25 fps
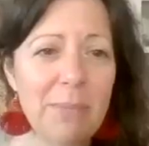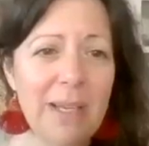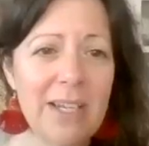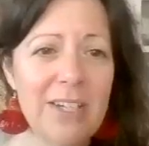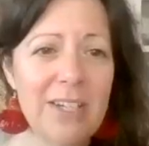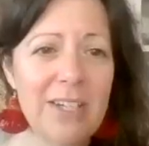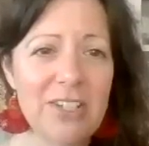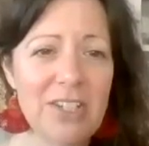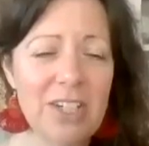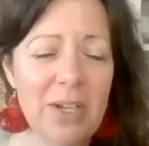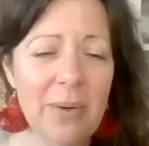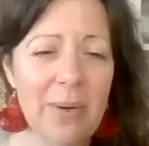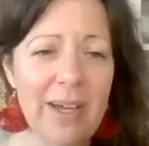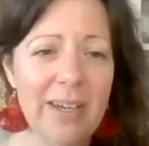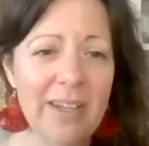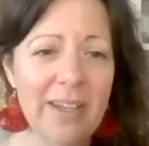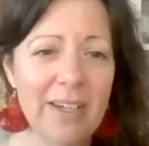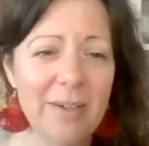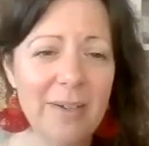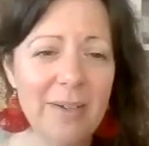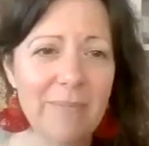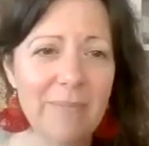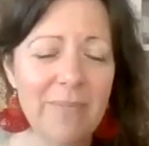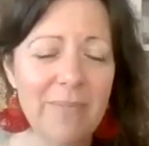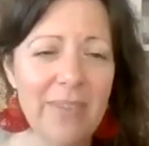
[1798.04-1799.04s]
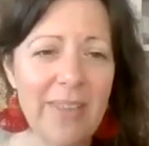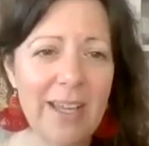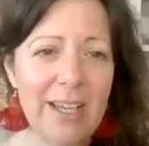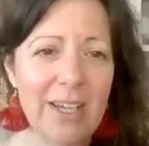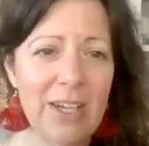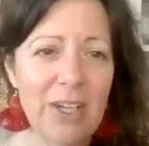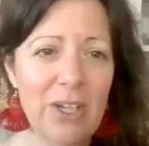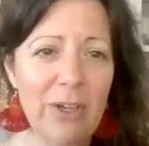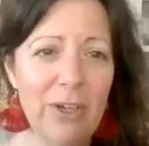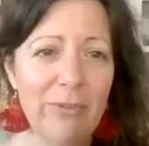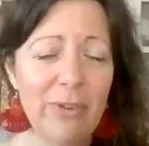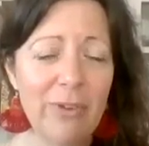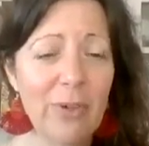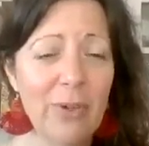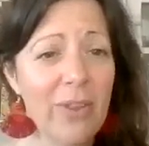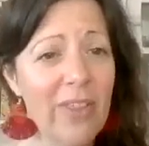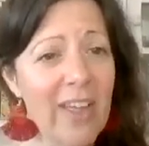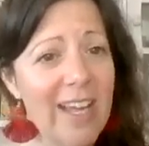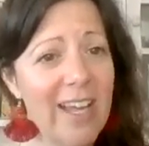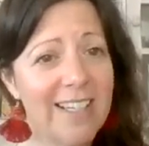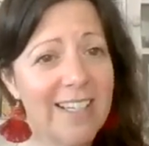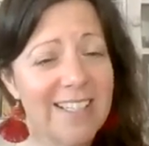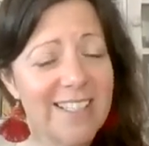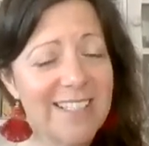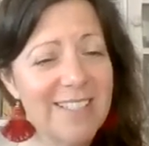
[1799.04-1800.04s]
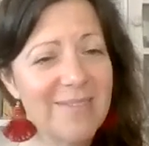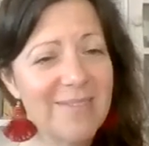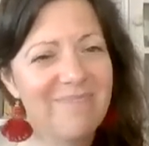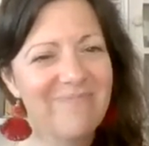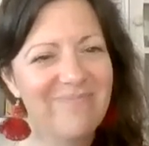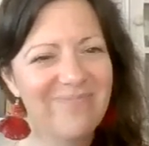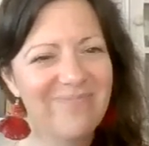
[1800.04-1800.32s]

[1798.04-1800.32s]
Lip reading: pleasure, Joanna. Thank you for your thanks.